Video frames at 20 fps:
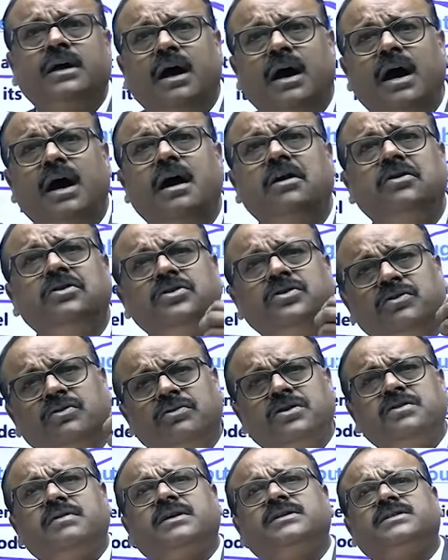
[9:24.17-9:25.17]
are
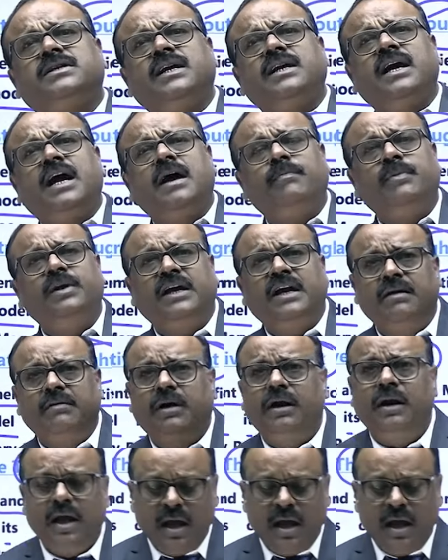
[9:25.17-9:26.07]
universally applicable